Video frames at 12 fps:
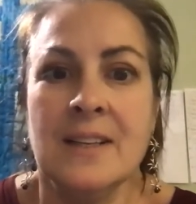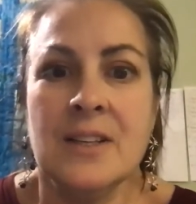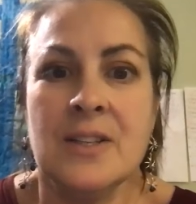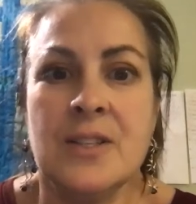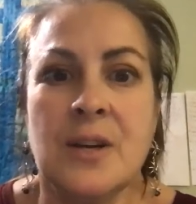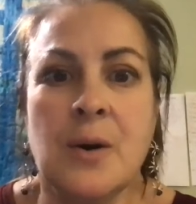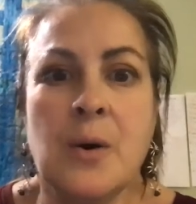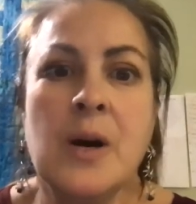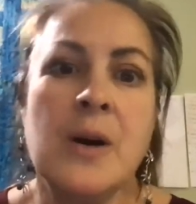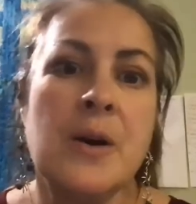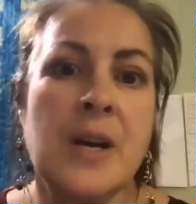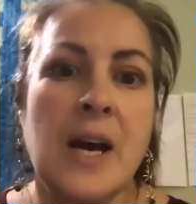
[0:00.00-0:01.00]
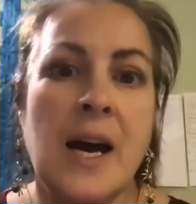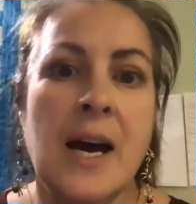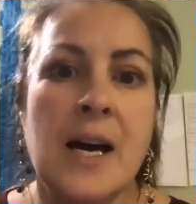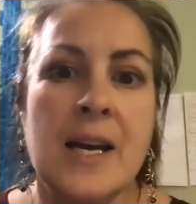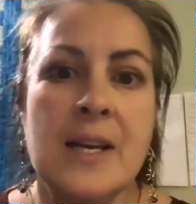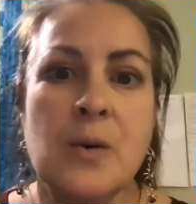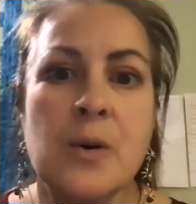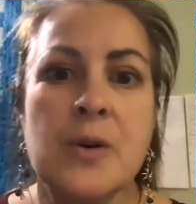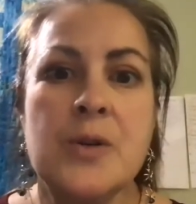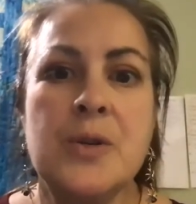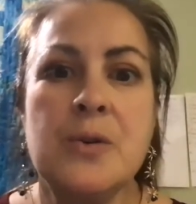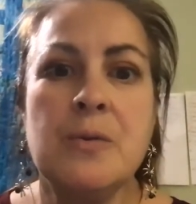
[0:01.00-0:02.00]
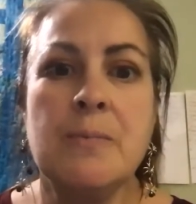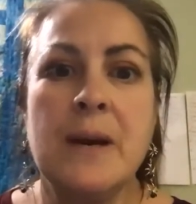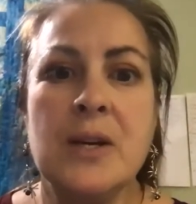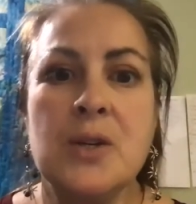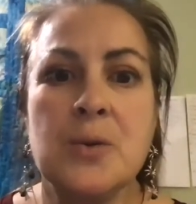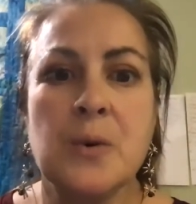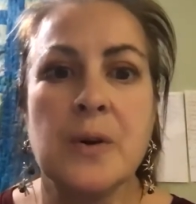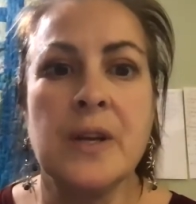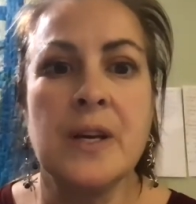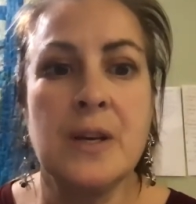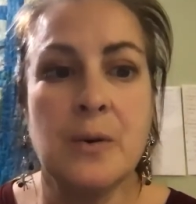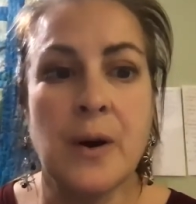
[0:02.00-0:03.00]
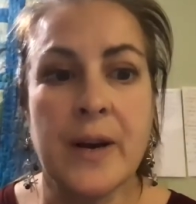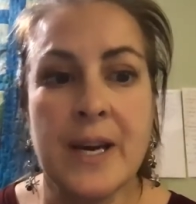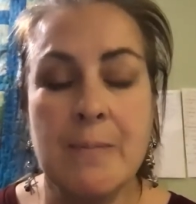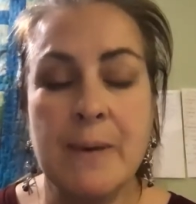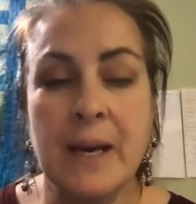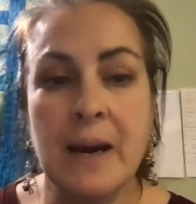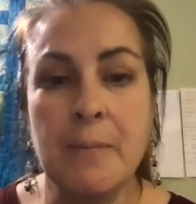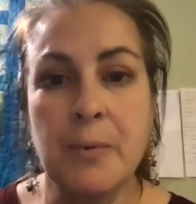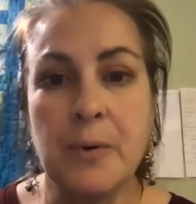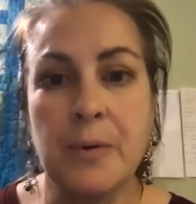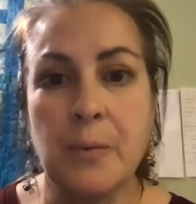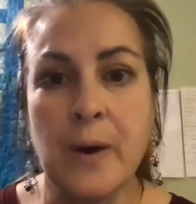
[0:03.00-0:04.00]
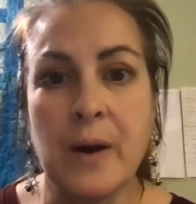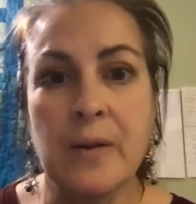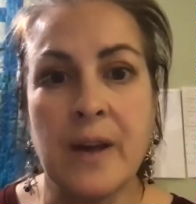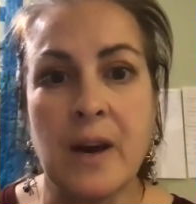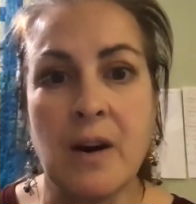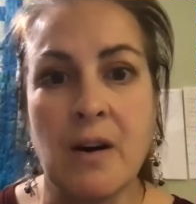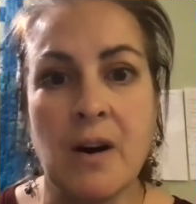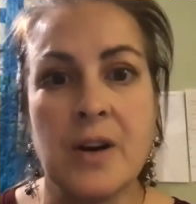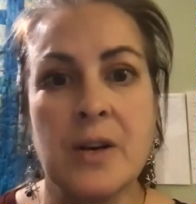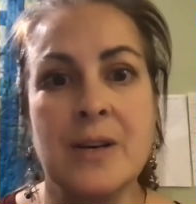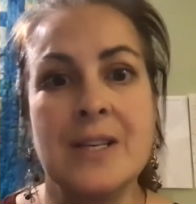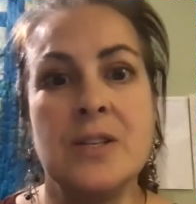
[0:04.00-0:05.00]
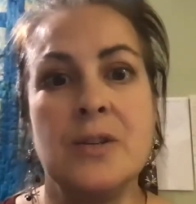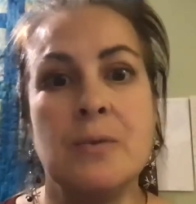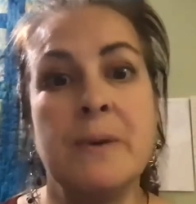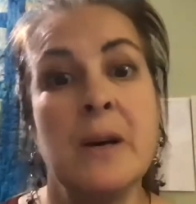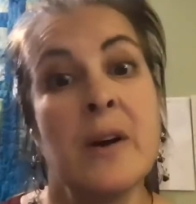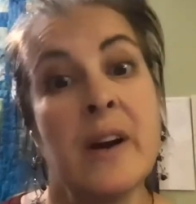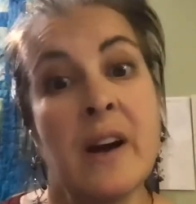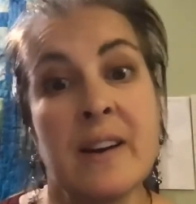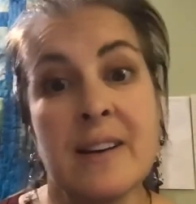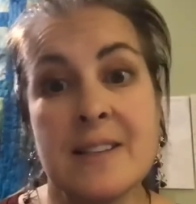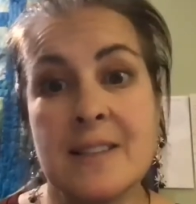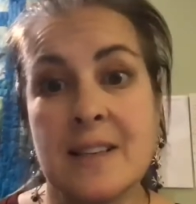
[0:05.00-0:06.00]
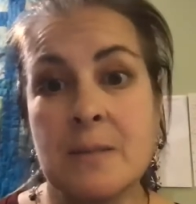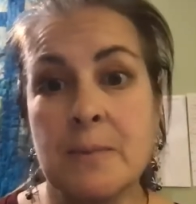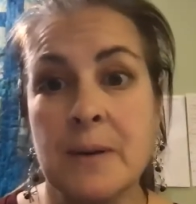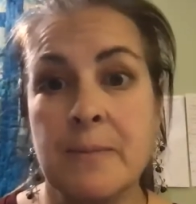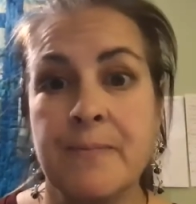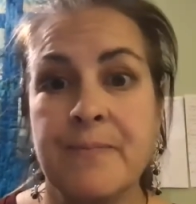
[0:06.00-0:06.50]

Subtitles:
So in order to make sure that you are keeping up with where they are, you need to do periodic assessment.